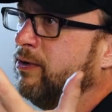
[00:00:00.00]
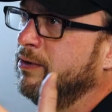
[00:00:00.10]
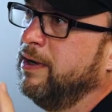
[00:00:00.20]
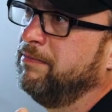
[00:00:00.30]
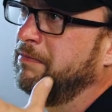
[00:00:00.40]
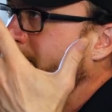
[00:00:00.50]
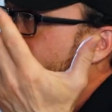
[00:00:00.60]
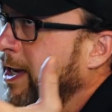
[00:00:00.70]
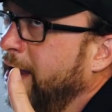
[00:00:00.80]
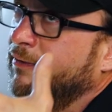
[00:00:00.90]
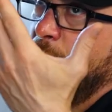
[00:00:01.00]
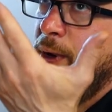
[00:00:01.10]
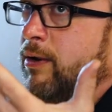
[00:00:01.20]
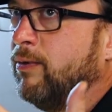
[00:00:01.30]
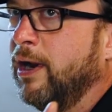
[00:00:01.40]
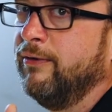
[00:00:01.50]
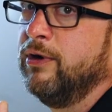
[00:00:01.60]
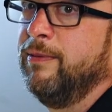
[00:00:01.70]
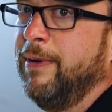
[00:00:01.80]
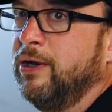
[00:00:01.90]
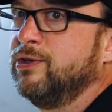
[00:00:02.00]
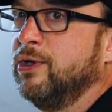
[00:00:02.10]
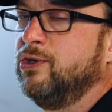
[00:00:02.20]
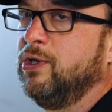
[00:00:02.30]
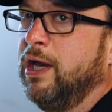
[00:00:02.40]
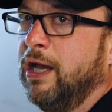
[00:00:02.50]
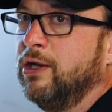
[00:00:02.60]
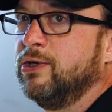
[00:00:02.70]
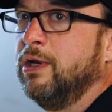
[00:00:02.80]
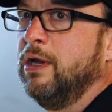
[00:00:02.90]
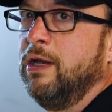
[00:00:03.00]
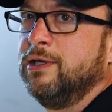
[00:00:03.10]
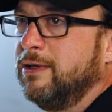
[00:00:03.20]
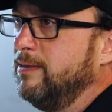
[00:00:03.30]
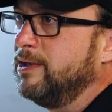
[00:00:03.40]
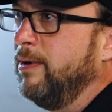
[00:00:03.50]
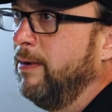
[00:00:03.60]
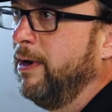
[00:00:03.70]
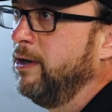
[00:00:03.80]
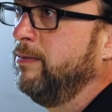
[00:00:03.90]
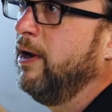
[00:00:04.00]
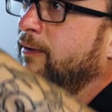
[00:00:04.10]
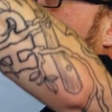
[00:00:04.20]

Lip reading: or every day, every week, whatever, the menu's going to change. It's going to be a small menu, probably